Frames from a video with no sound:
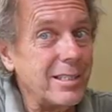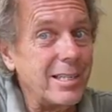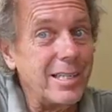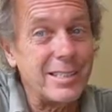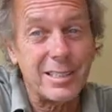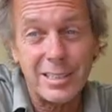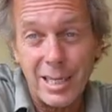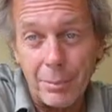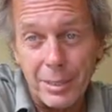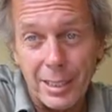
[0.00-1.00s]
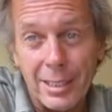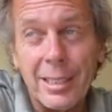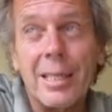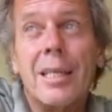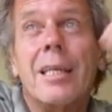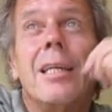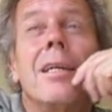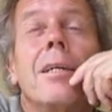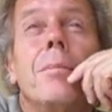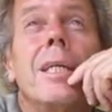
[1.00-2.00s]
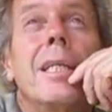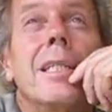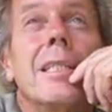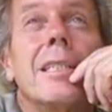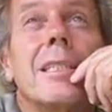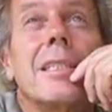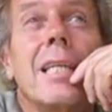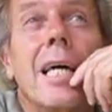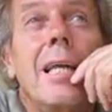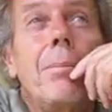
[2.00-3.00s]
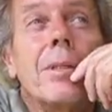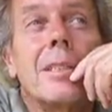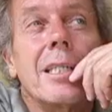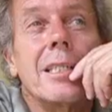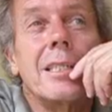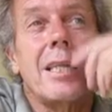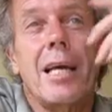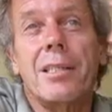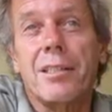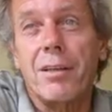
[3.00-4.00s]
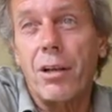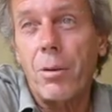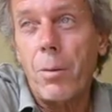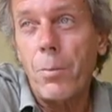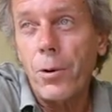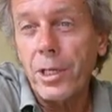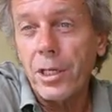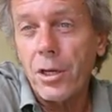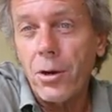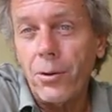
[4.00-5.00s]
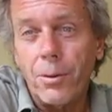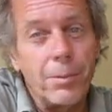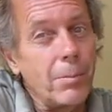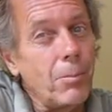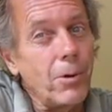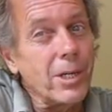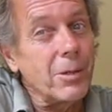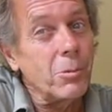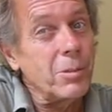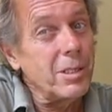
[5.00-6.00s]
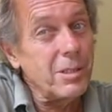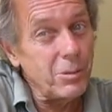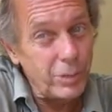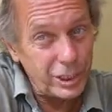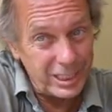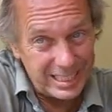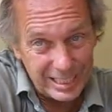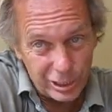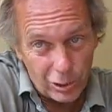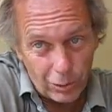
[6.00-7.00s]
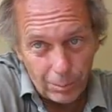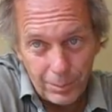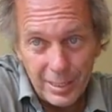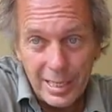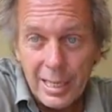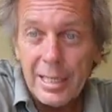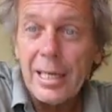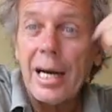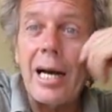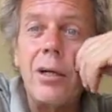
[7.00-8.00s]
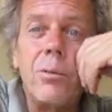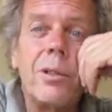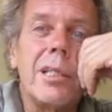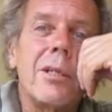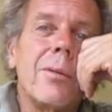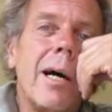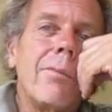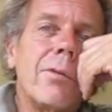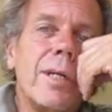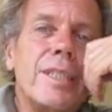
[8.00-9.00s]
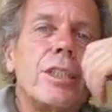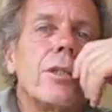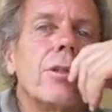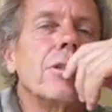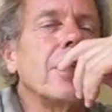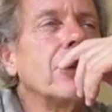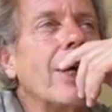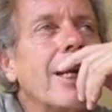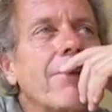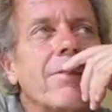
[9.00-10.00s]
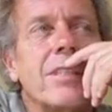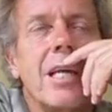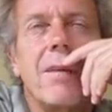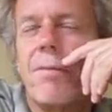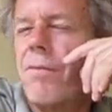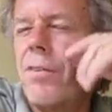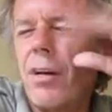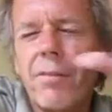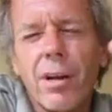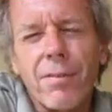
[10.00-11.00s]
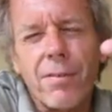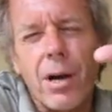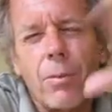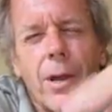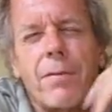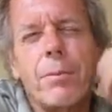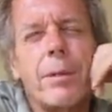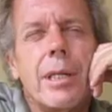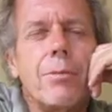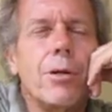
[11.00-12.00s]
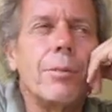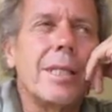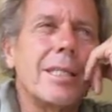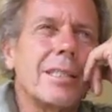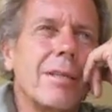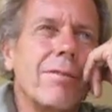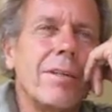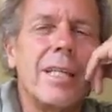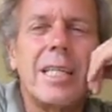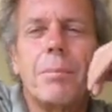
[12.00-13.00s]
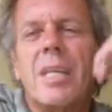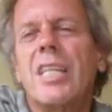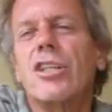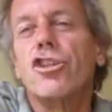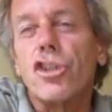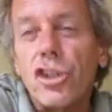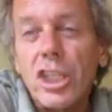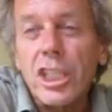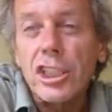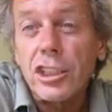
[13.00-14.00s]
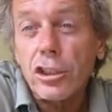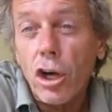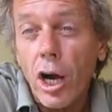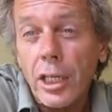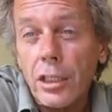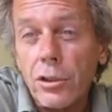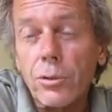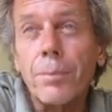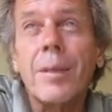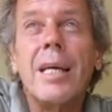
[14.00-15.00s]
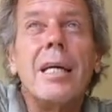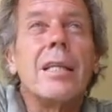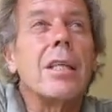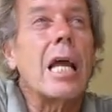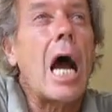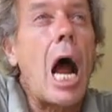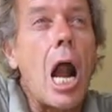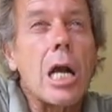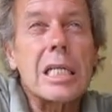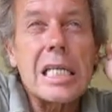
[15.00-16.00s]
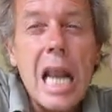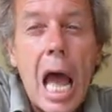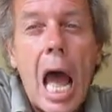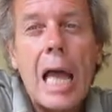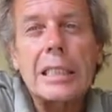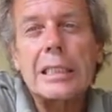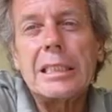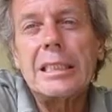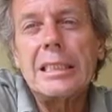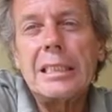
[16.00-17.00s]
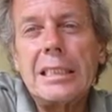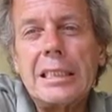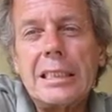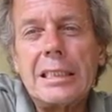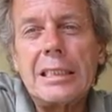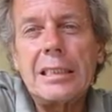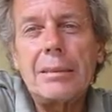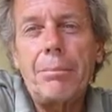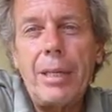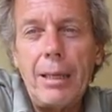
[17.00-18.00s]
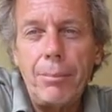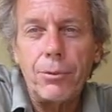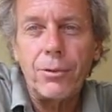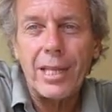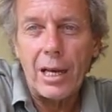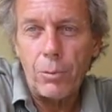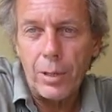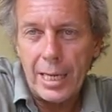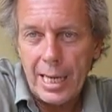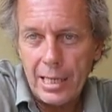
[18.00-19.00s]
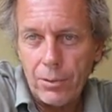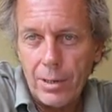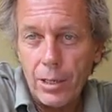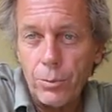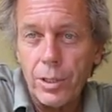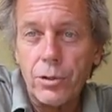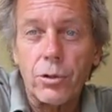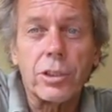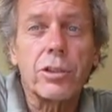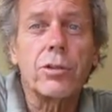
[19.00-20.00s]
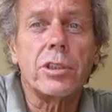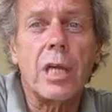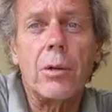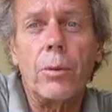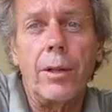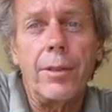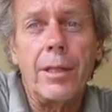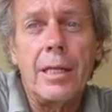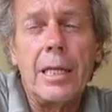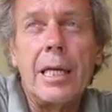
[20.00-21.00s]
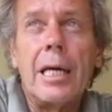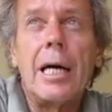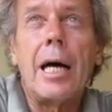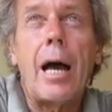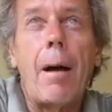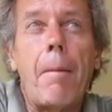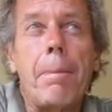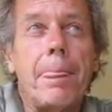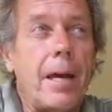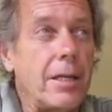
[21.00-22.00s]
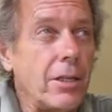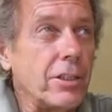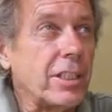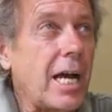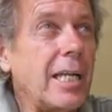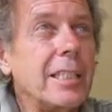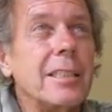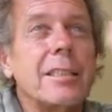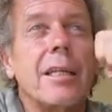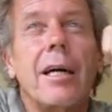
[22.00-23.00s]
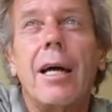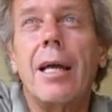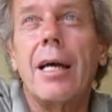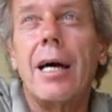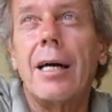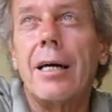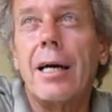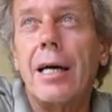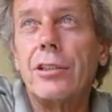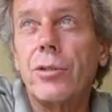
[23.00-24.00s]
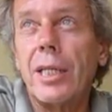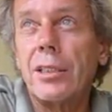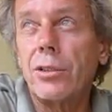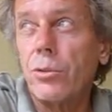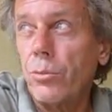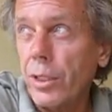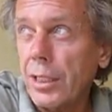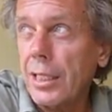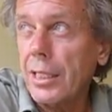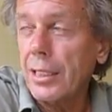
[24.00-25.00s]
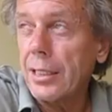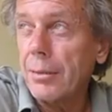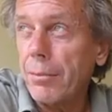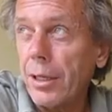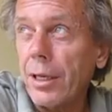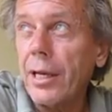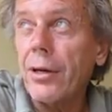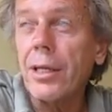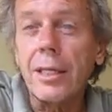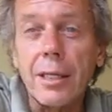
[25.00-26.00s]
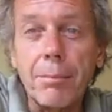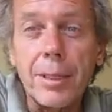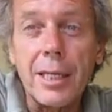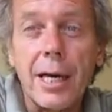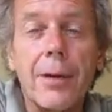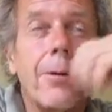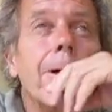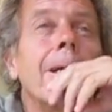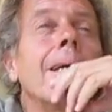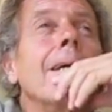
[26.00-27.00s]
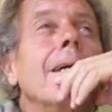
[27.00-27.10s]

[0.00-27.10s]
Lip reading: a skeptic. Because 90% of these guys, the more you know them, the more you wish you didn't know them. I don't really go after NGOs. I try to stay very, very far away from them anymore because I feel like I'm getting dirty just talking to them. They are not people that I want to hang around with or associate with. On the other side is I tried to work on malarianimby.org,